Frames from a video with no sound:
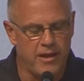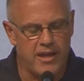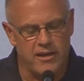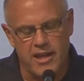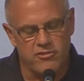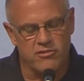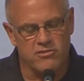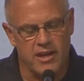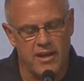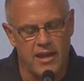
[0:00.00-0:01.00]
And Elisha
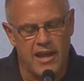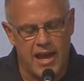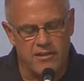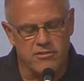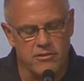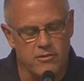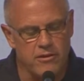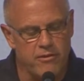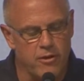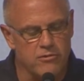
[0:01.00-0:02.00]
said, as the Lord
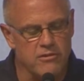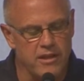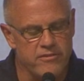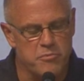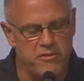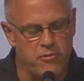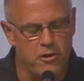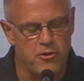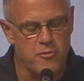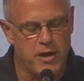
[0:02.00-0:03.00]
of hosts lives,
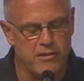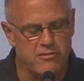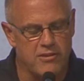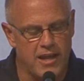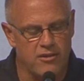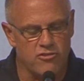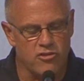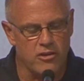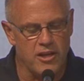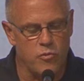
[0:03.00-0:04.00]
before whom I stand,
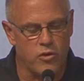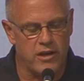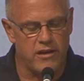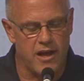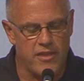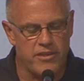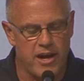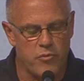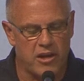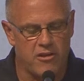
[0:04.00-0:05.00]
surely were it not that
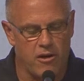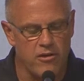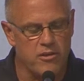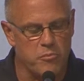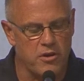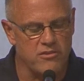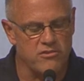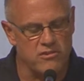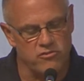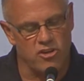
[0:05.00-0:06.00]
I regard the
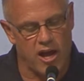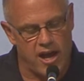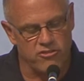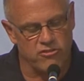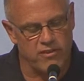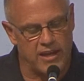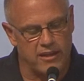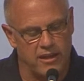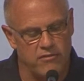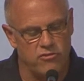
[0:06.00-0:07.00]
presence of
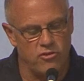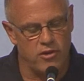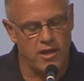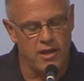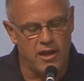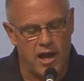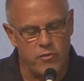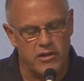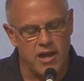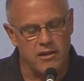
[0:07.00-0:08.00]
Jehoshaphat, king of Judah, I
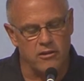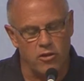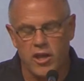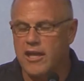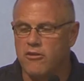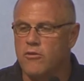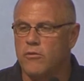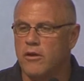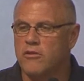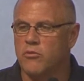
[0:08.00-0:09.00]
would not look at
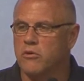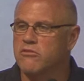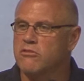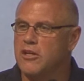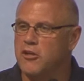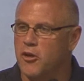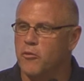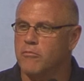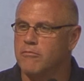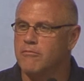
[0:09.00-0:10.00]
you nor see you.